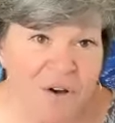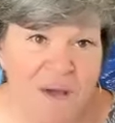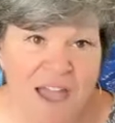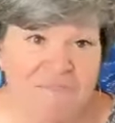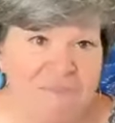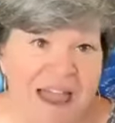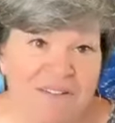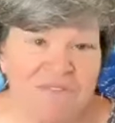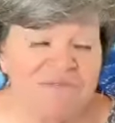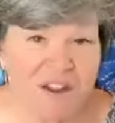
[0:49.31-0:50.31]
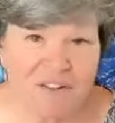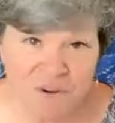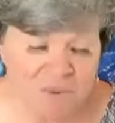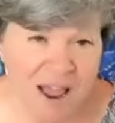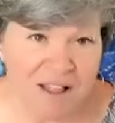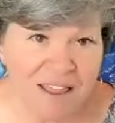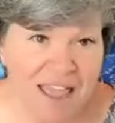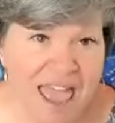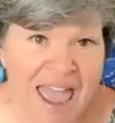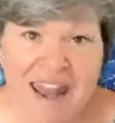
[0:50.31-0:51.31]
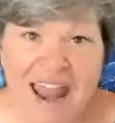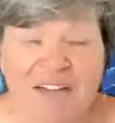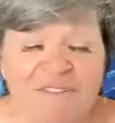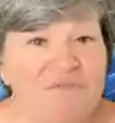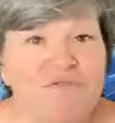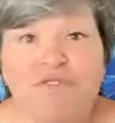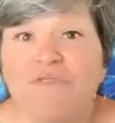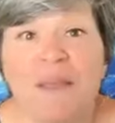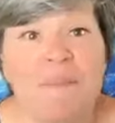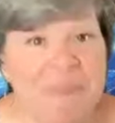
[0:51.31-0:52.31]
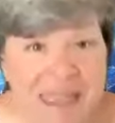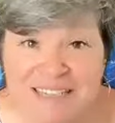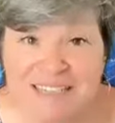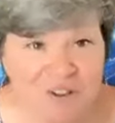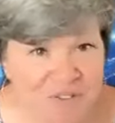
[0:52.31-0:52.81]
who have married very well and have three amazing